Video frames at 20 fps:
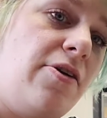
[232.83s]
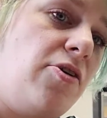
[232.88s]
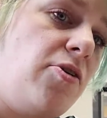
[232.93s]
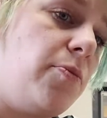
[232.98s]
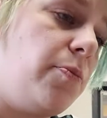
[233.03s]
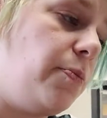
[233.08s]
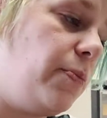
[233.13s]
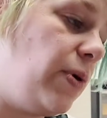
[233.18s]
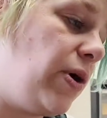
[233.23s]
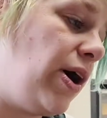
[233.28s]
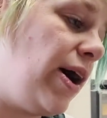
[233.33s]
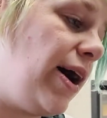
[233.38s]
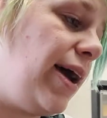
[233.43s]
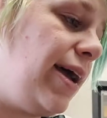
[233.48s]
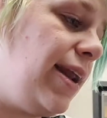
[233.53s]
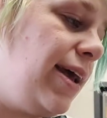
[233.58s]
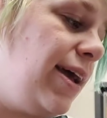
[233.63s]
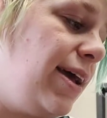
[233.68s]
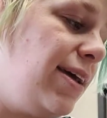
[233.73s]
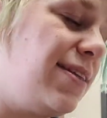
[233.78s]
But
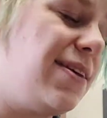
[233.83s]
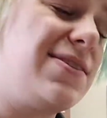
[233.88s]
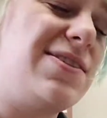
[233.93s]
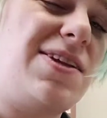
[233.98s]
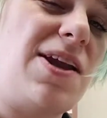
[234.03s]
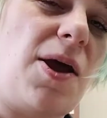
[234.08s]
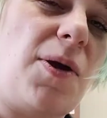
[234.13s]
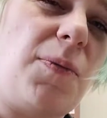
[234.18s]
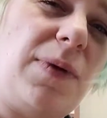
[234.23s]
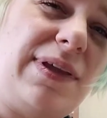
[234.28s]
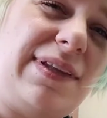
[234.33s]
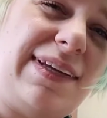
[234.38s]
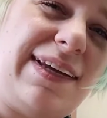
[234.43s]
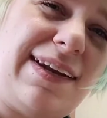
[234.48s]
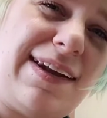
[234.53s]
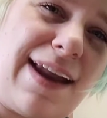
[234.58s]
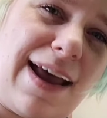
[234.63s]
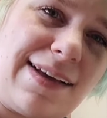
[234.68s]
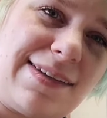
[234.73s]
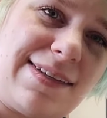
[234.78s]
that's not really
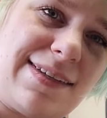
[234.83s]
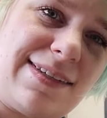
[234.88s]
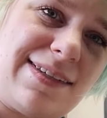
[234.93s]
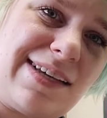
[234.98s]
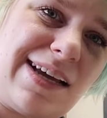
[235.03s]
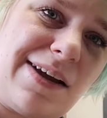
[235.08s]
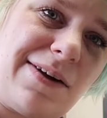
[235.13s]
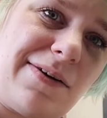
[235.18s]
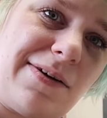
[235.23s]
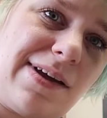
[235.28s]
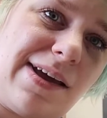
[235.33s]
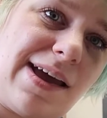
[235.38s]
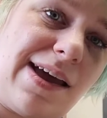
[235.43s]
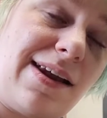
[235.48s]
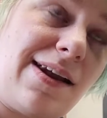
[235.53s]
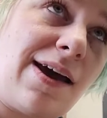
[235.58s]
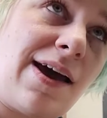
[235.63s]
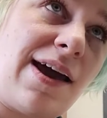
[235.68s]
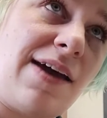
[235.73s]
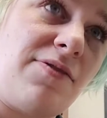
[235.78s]
necessary, and
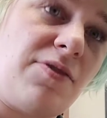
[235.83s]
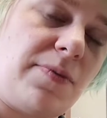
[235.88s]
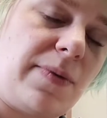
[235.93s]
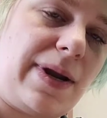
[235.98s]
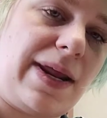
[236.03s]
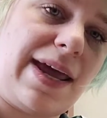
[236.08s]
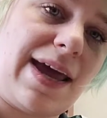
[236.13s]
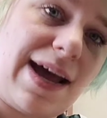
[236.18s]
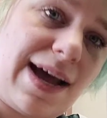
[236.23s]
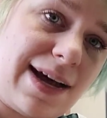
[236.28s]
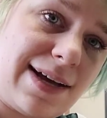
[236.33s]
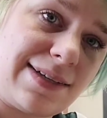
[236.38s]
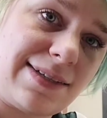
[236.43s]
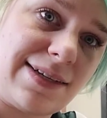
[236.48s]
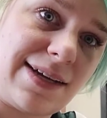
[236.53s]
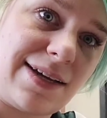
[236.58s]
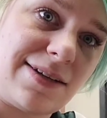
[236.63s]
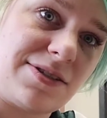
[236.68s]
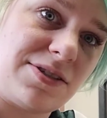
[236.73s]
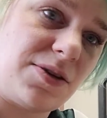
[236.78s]
not everybody has
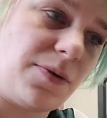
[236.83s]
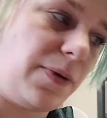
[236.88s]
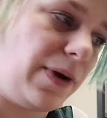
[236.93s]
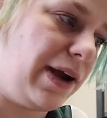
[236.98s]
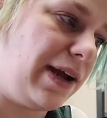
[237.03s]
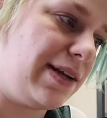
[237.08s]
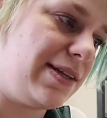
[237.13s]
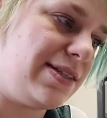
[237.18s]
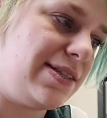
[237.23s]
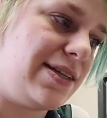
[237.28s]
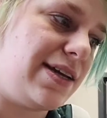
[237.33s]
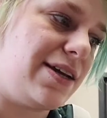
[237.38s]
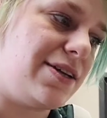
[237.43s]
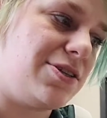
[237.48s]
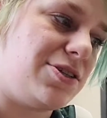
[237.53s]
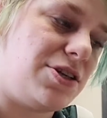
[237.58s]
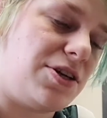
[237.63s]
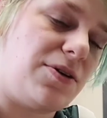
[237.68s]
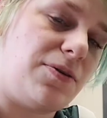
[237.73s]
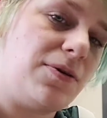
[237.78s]
it. So we're going to stick
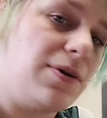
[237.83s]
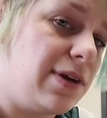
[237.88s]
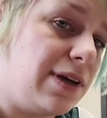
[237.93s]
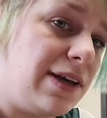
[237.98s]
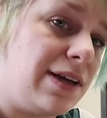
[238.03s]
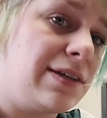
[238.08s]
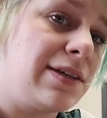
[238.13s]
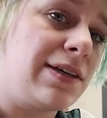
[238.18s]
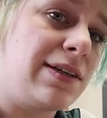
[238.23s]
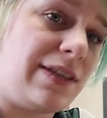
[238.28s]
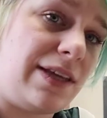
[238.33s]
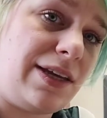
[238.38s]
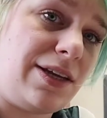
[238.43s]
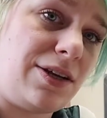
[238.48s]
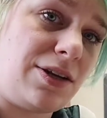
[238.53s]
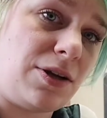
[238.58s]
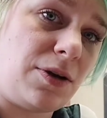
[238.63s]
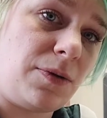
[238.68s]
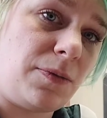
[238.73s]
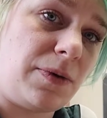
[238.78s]
to
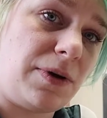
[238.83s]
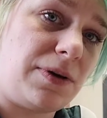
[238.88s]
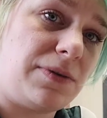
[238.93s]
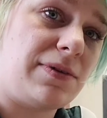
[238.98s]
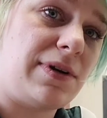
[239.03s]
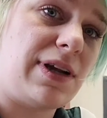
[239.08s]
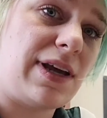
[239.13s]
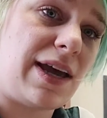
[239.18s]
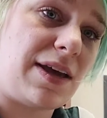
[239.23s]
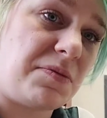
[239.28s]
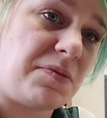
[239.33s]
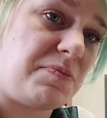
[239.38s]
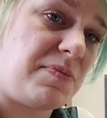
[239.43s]
clean your wound and